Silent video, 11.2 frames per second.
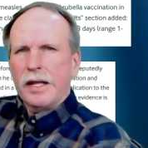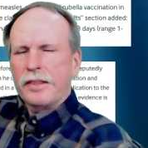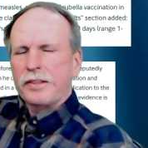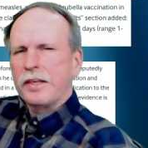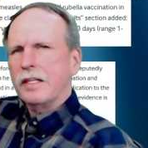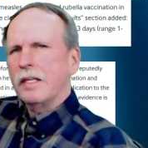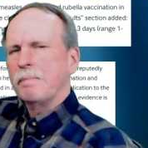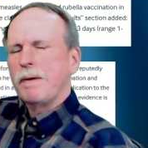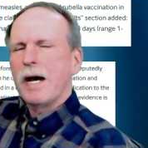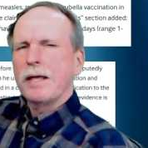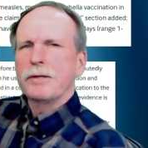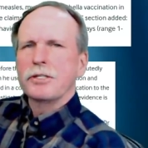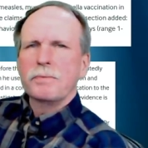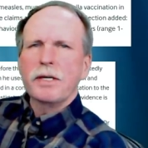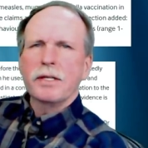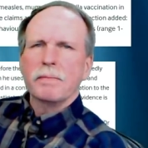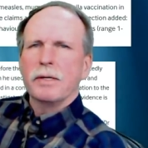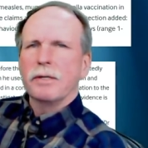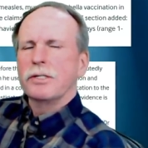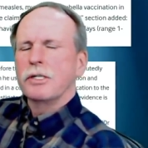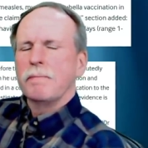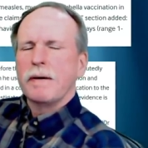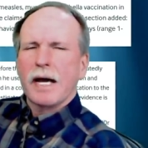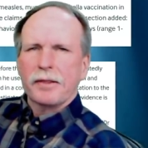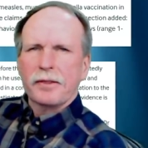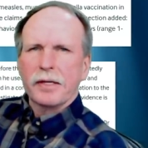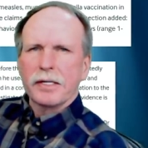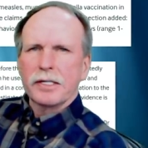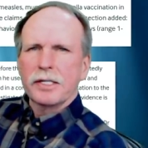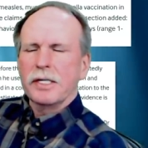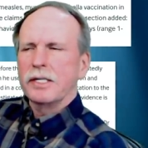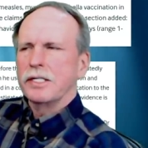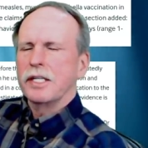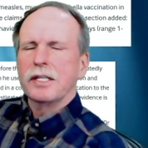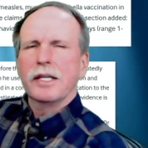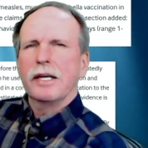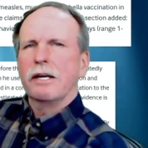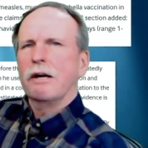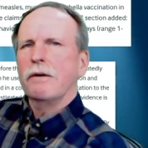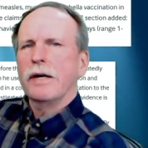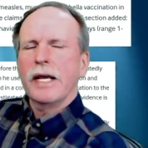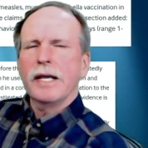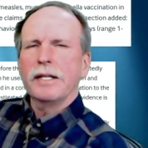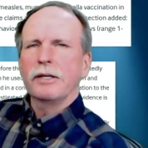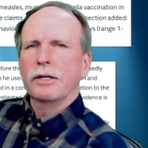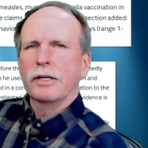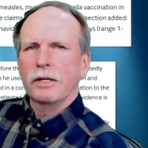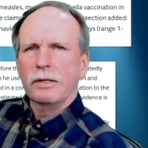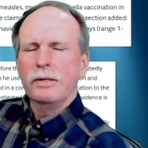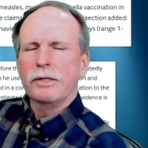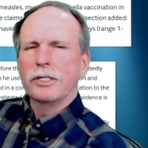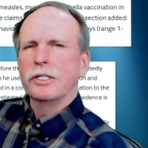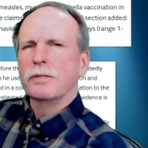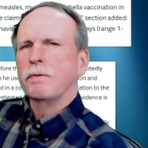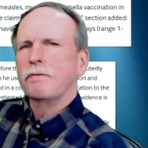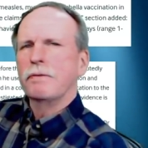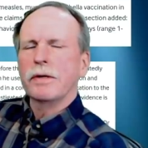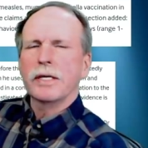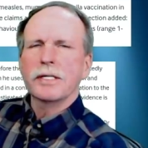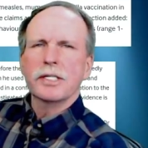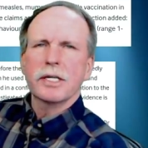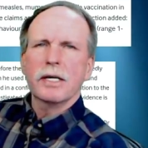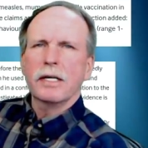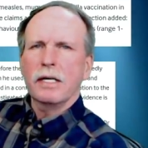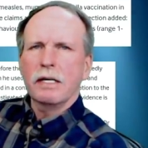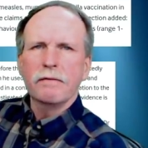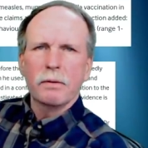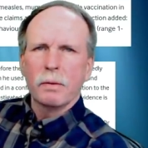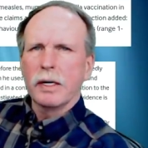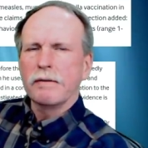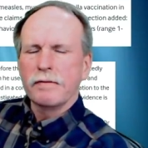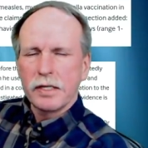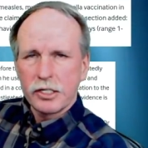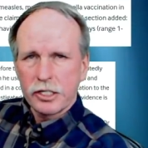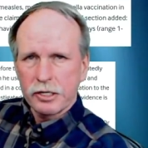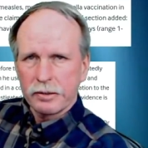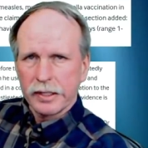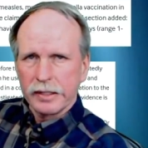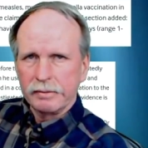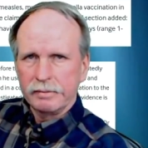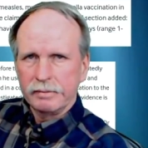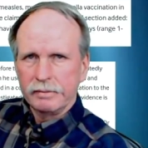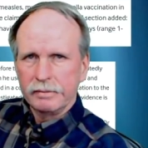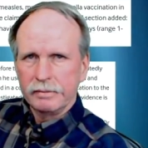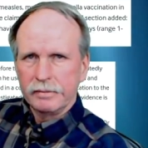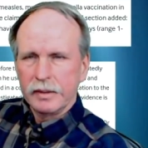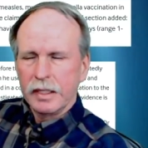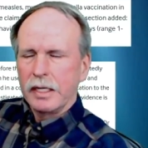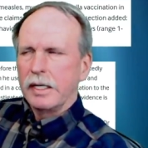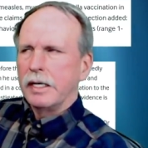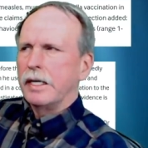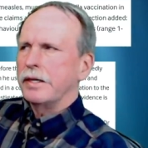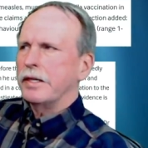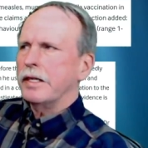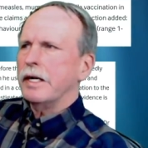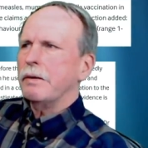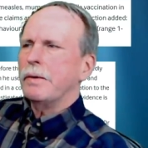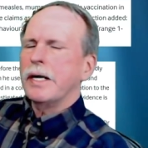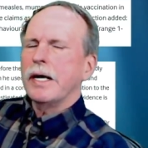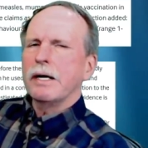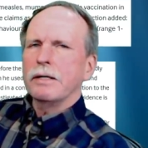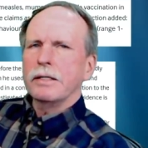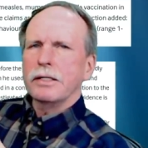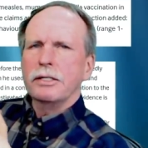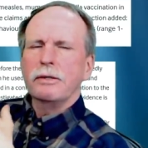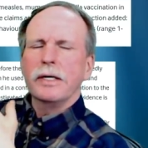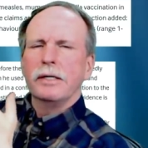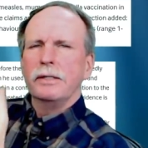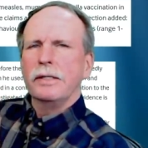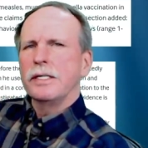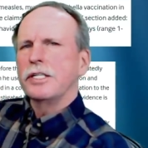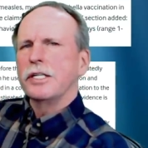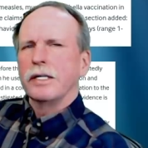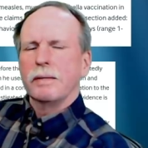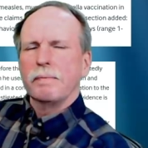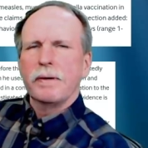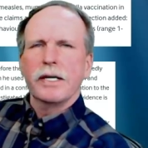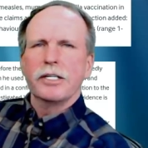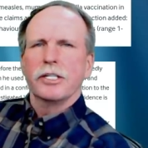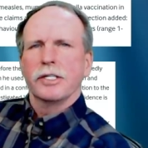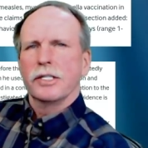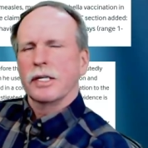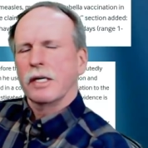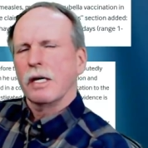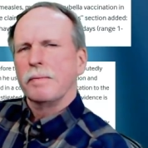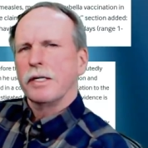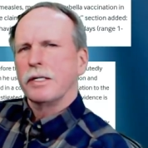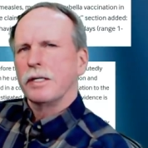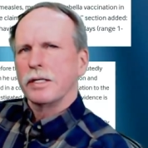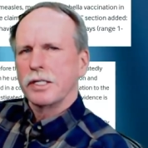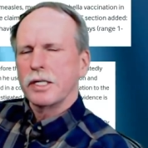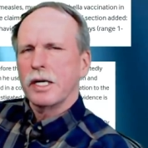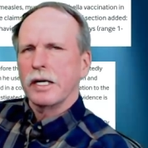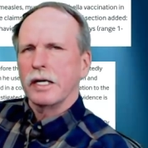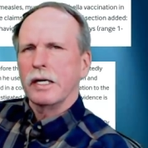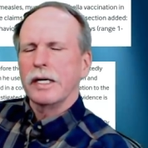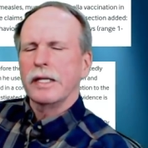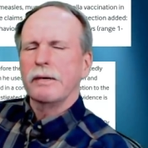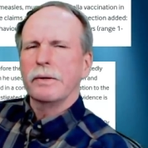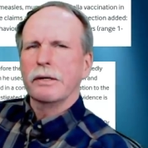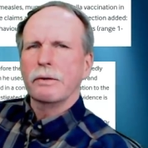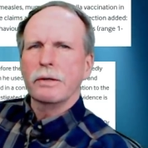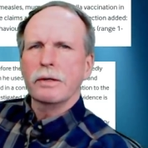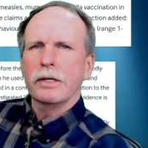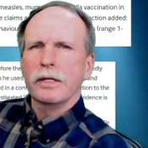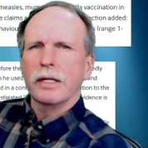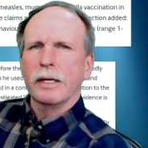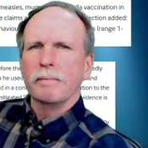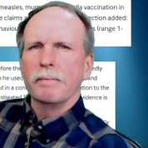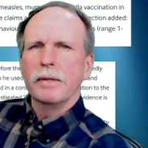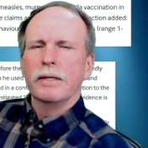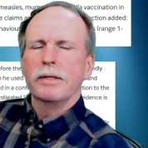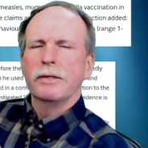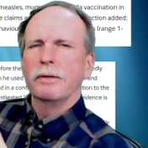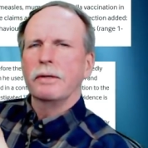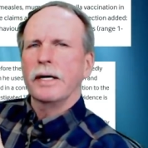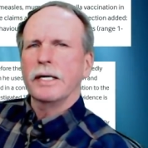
Now, the thing that bothers me the most about this is that they had already had their conclusions before they studied even one of these children. Then they went out to elicit patients to come into the study, and they recruited them through